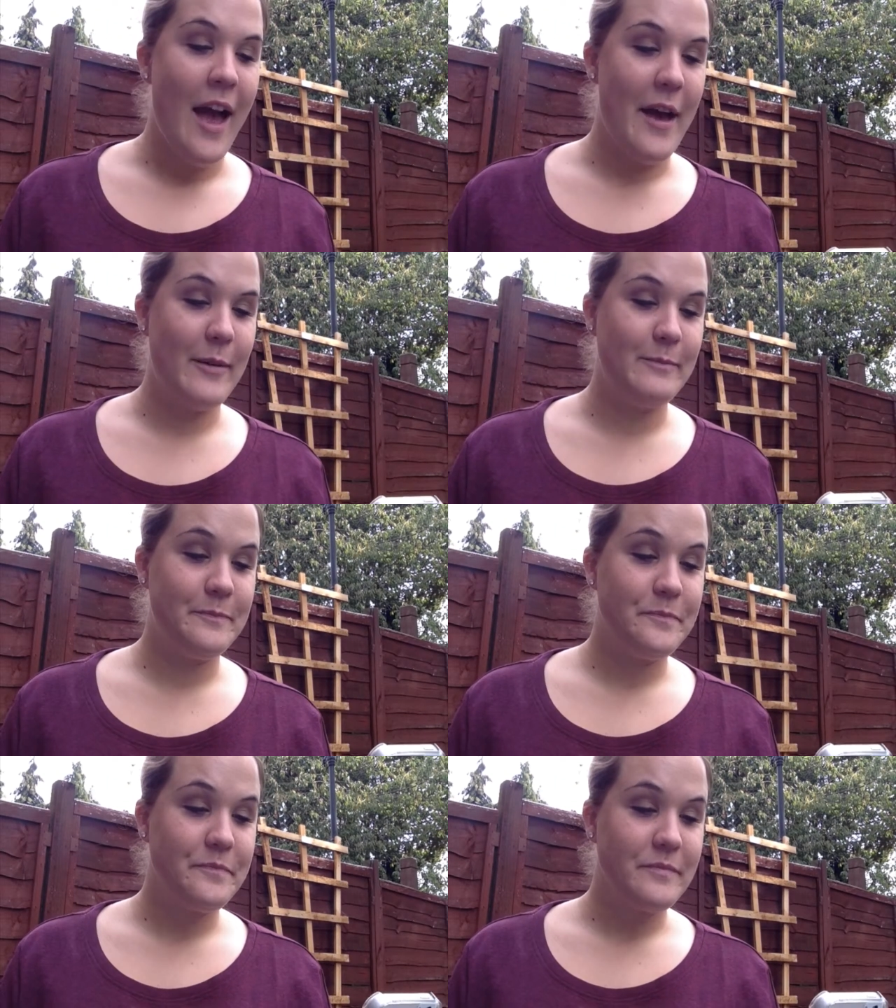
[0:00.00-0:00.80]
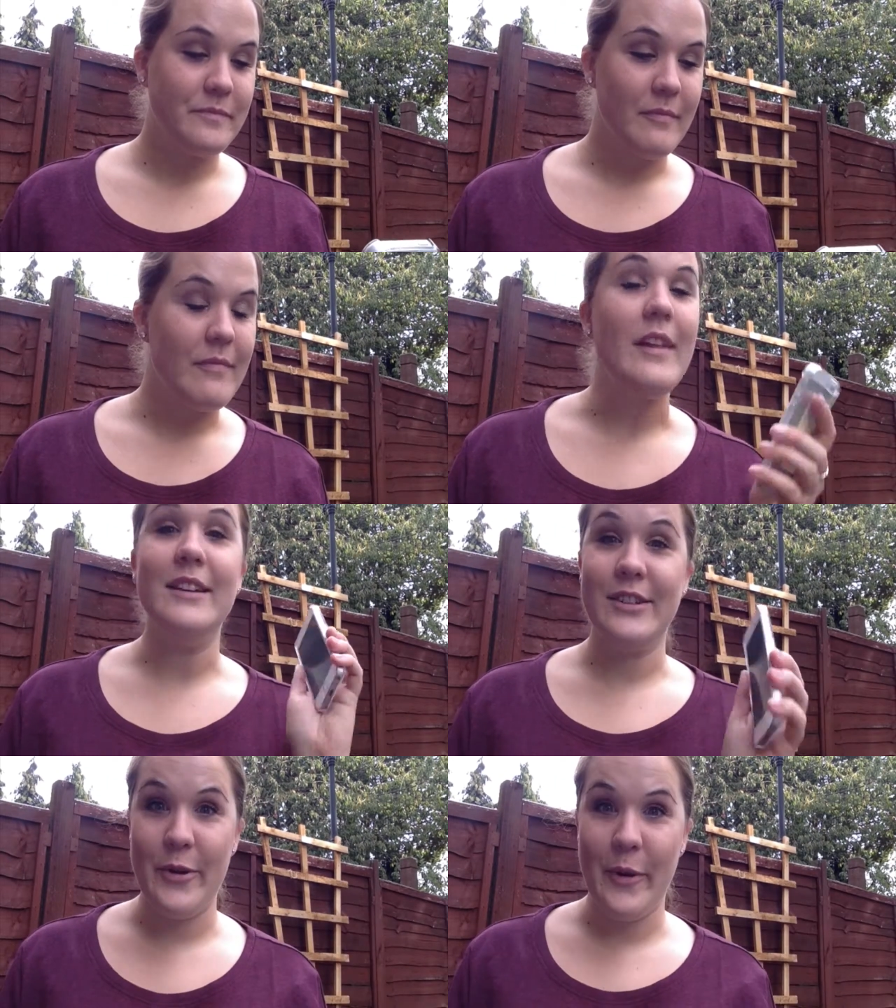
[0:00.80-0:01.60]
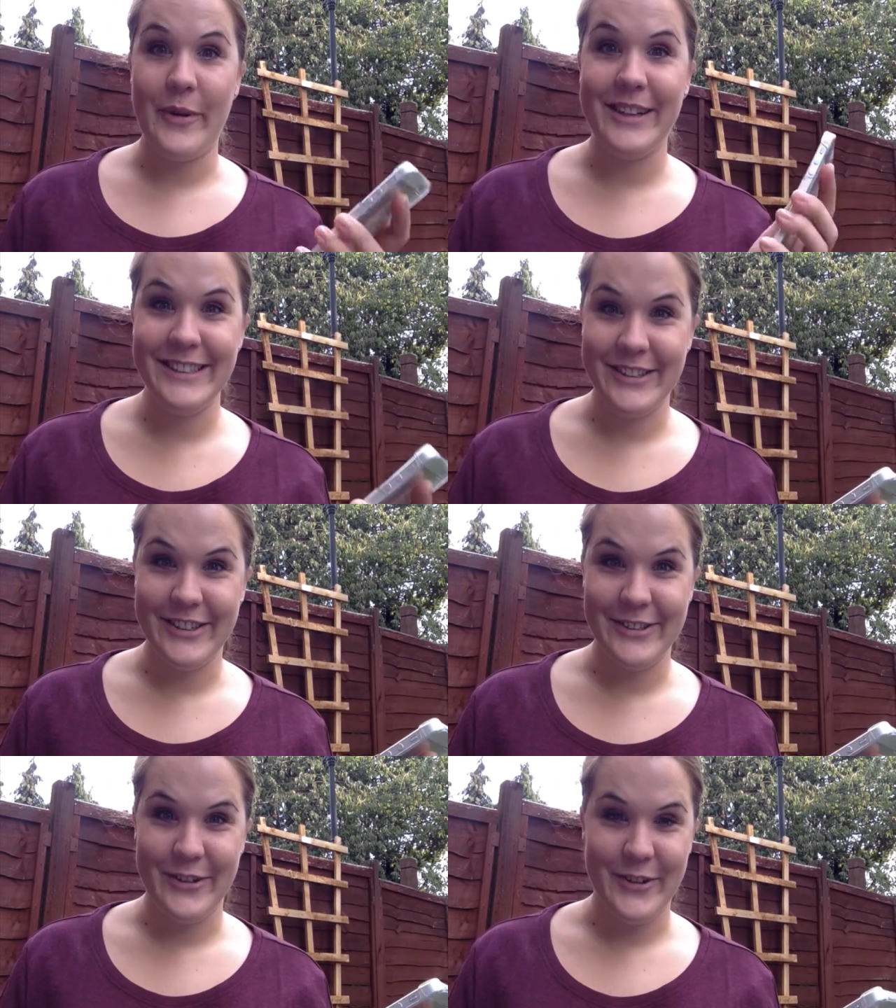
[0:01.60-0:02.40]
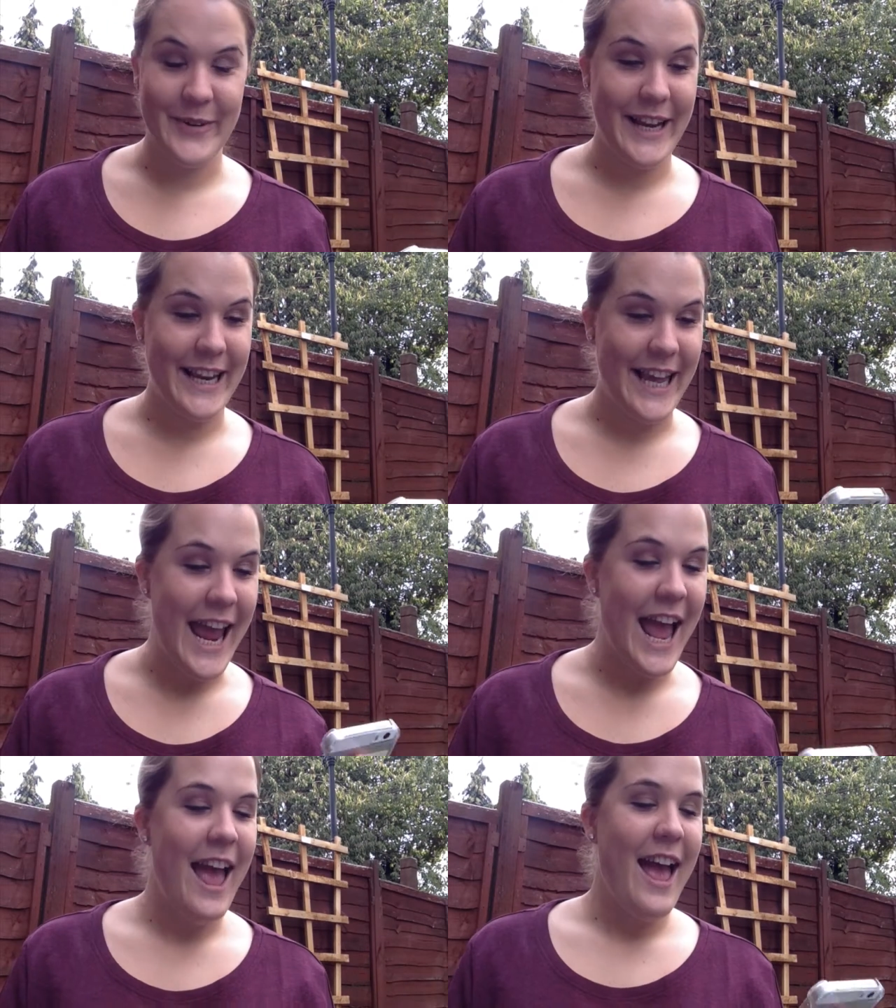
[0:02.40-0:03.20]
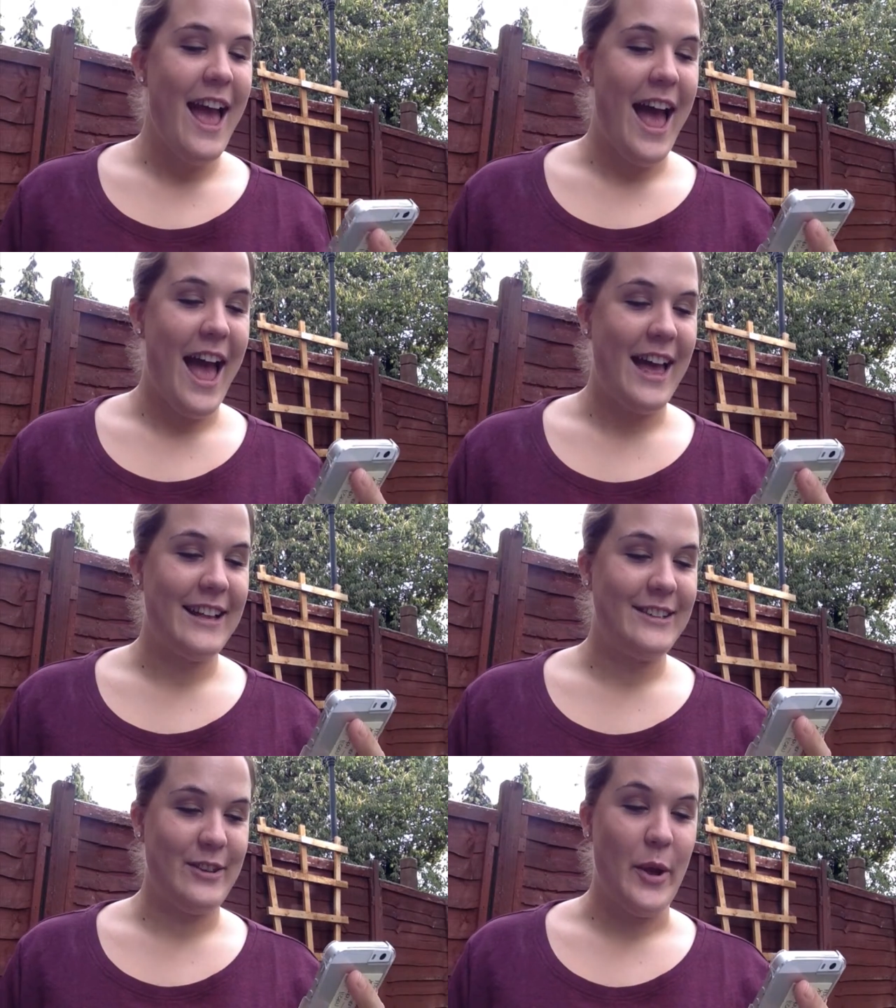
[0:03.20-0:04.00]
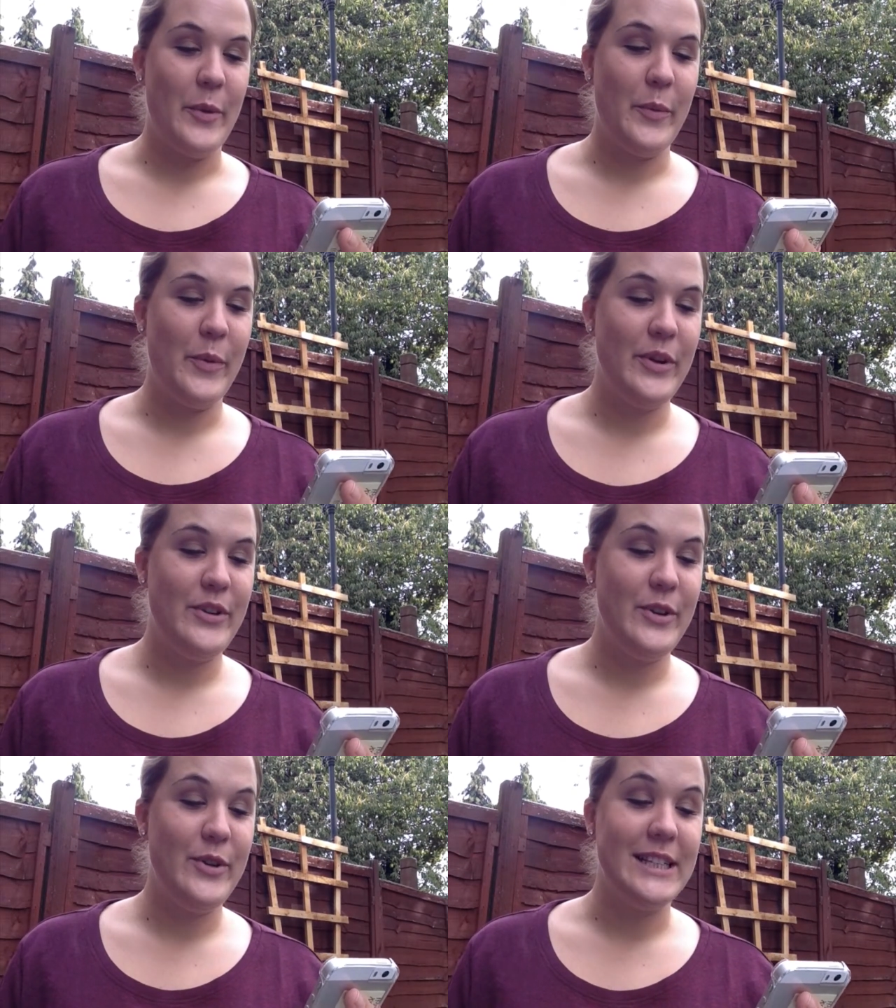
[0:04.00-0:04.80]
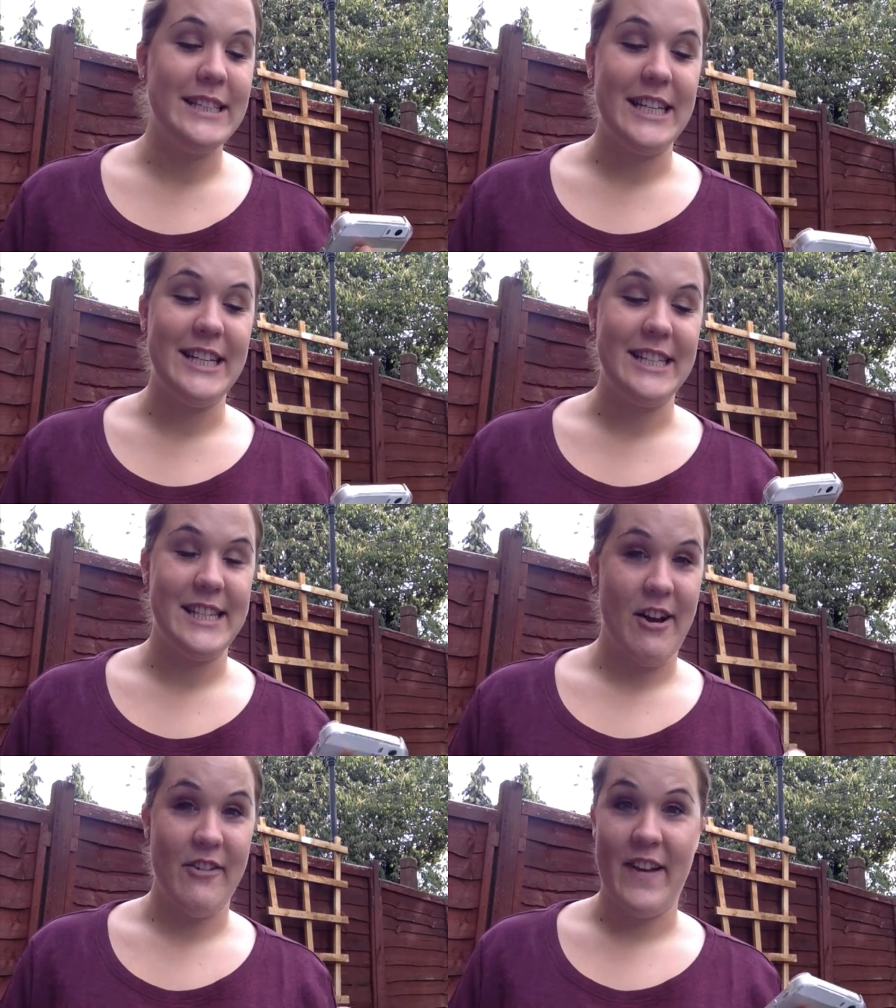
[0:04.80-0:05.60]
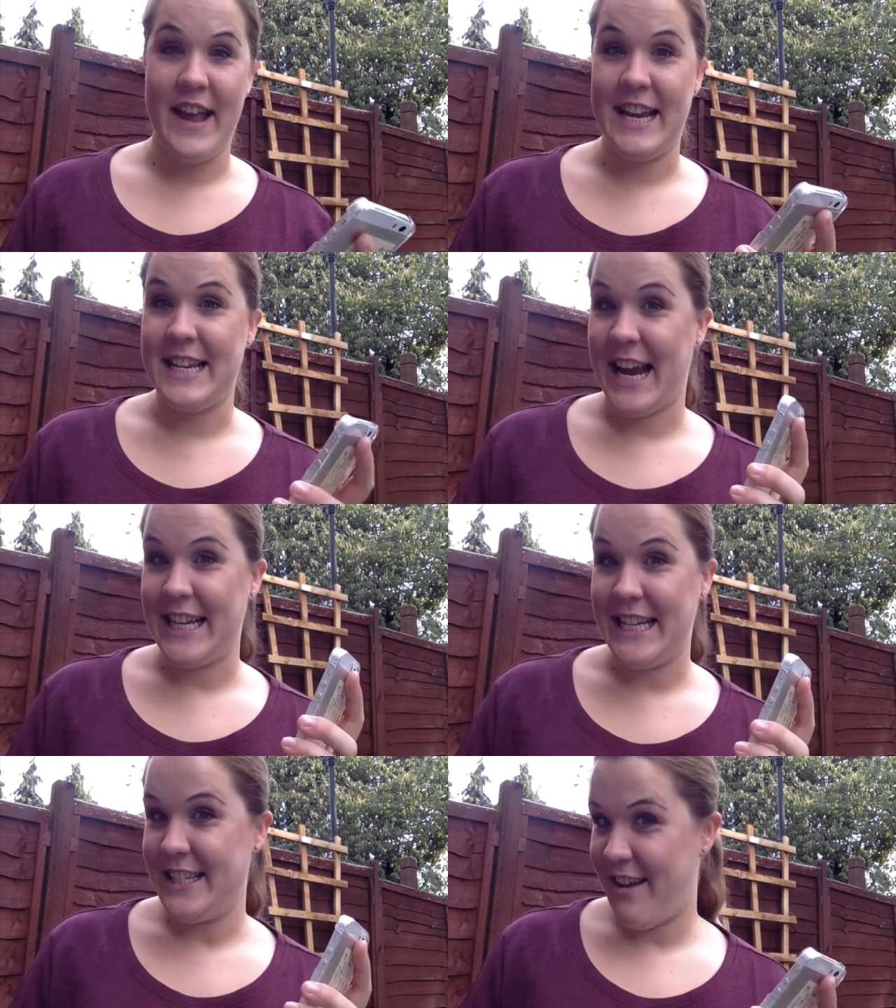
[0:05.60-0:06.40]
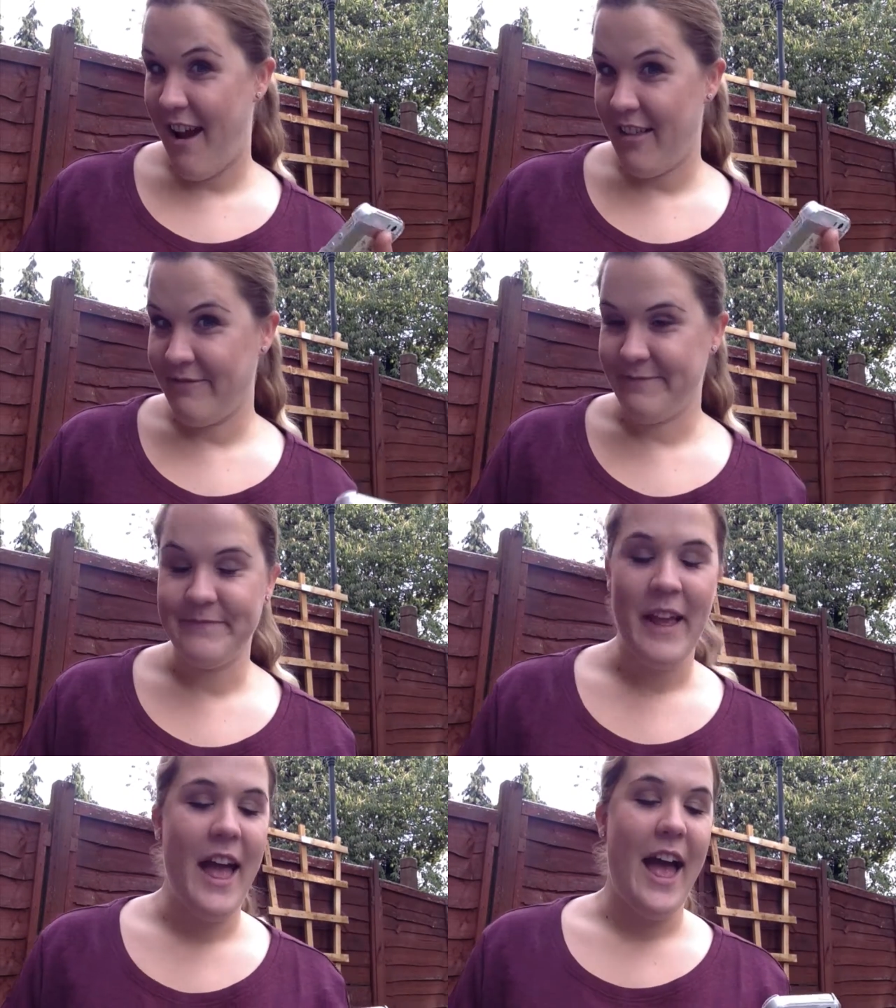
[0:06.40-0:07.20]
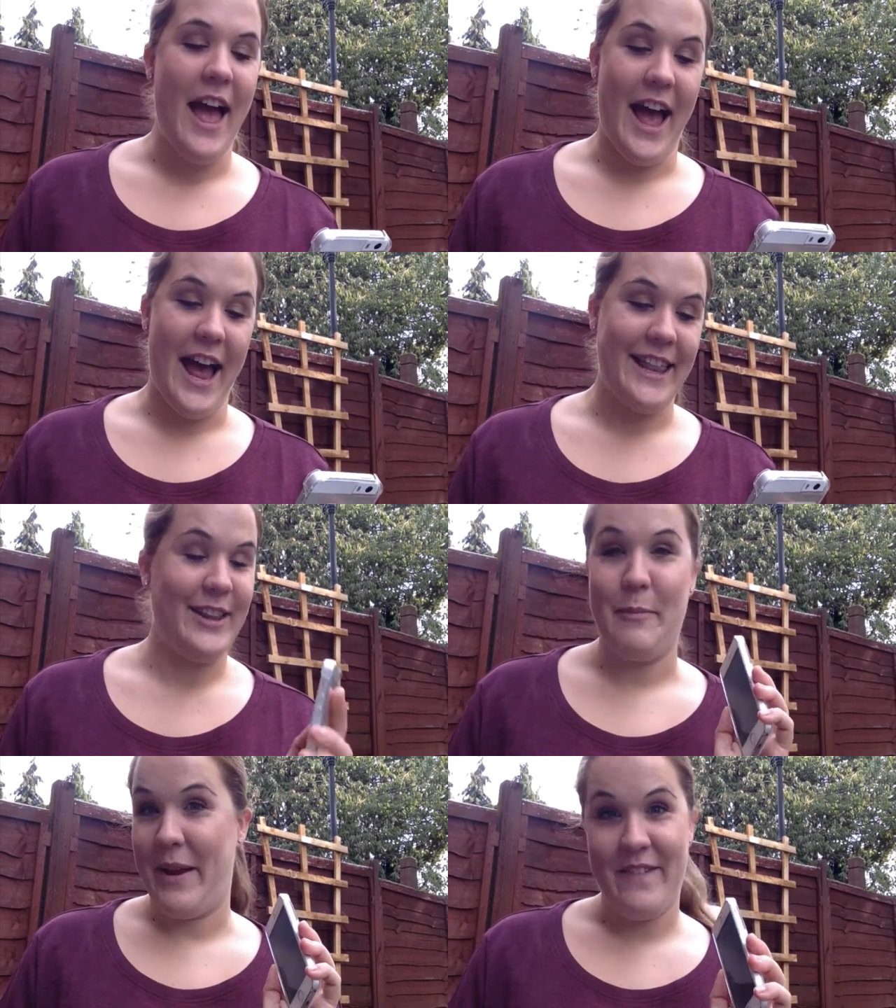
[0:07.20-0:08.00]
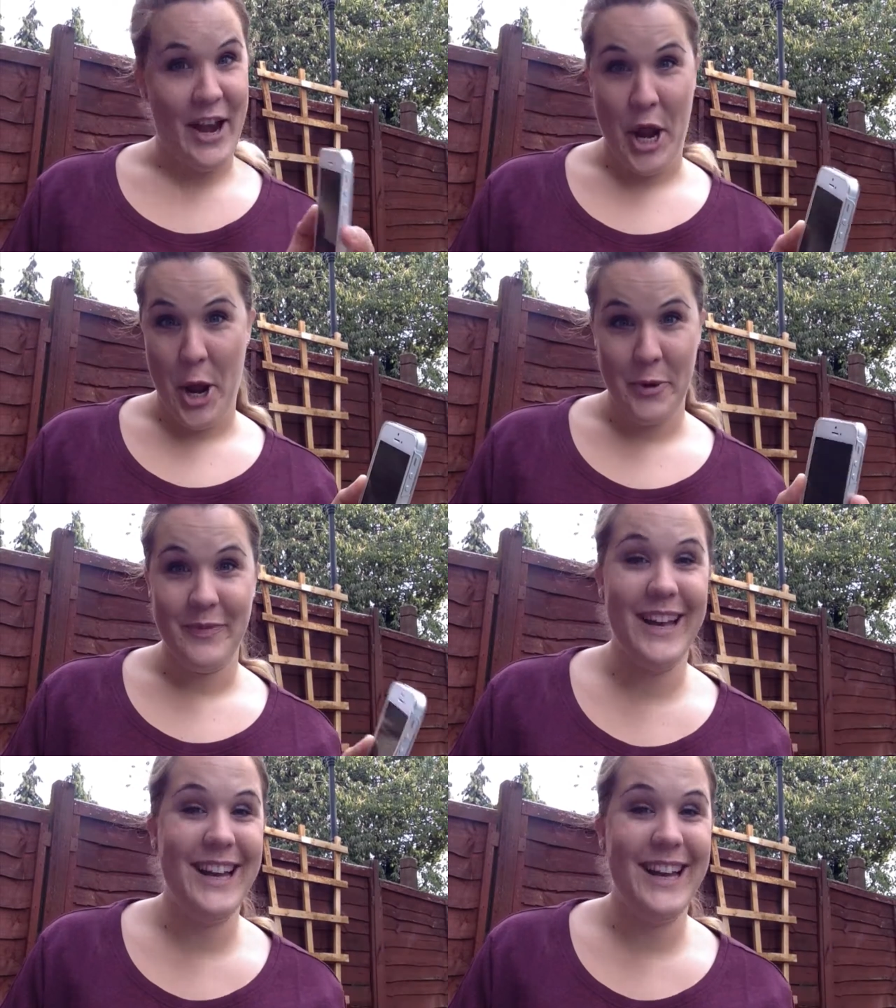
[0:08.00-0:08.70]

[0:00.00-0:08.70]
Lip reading: um so I'm going to start it off quickly. And so, would you consider yourself a daddy's girl? And that's a big fat no.